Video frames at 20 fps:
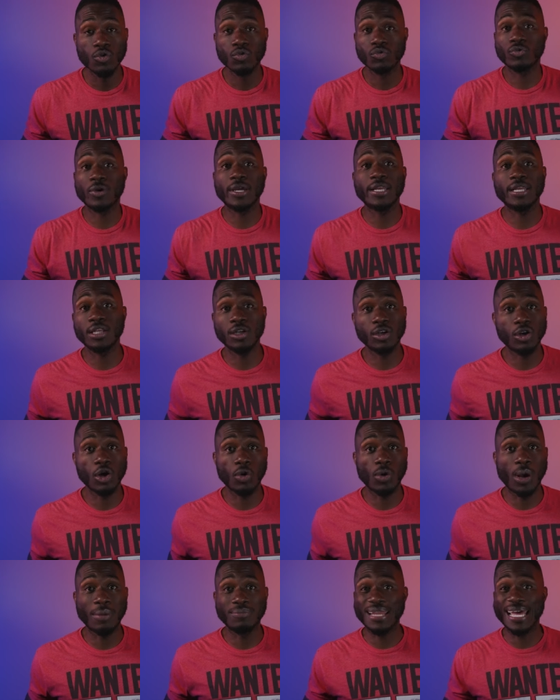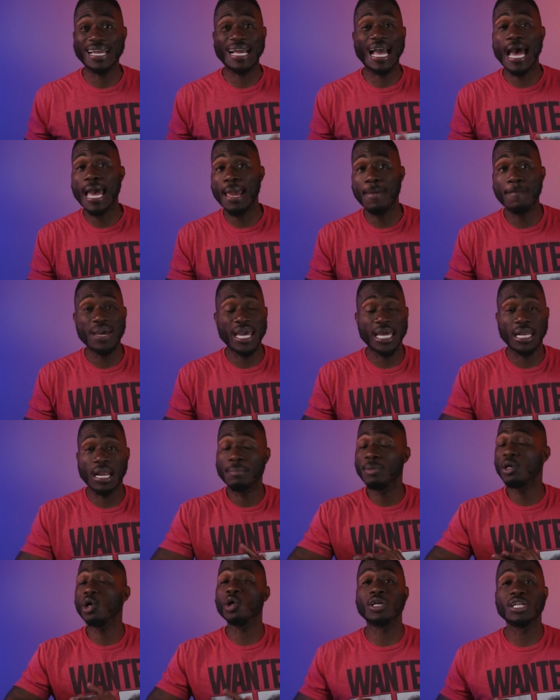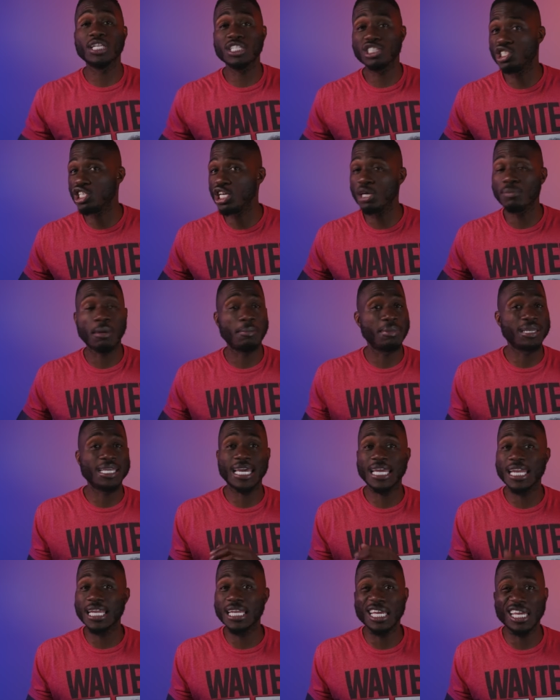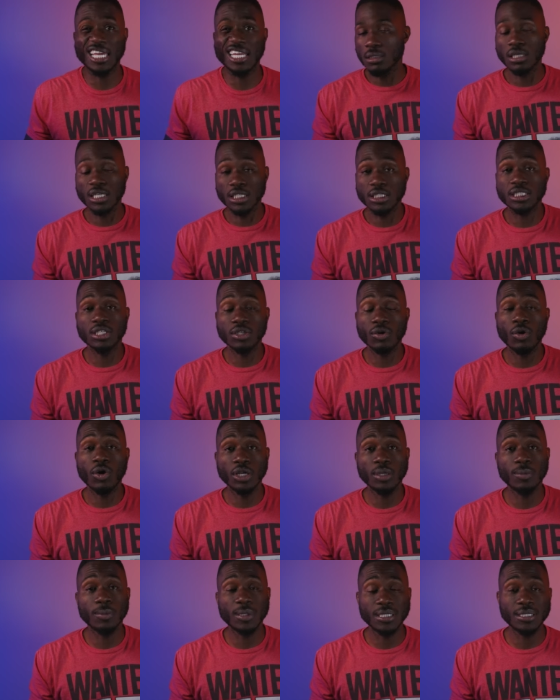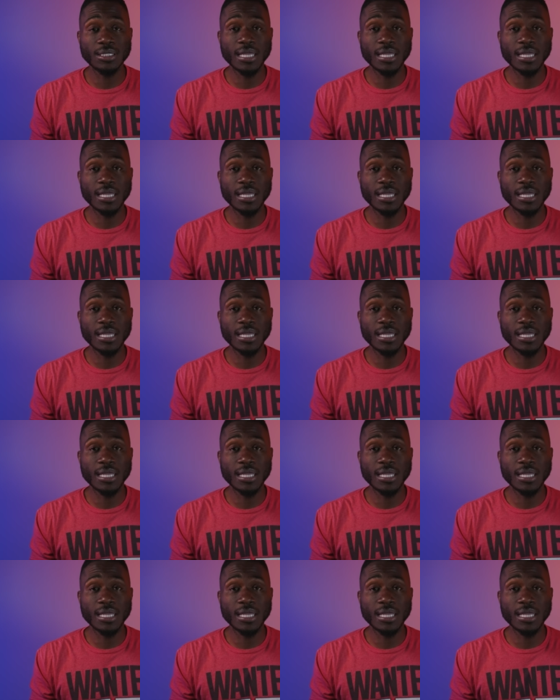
ready to go. I'm like, I bet I'm gonna go to the gym. I'm gonna get it in. Continue on with the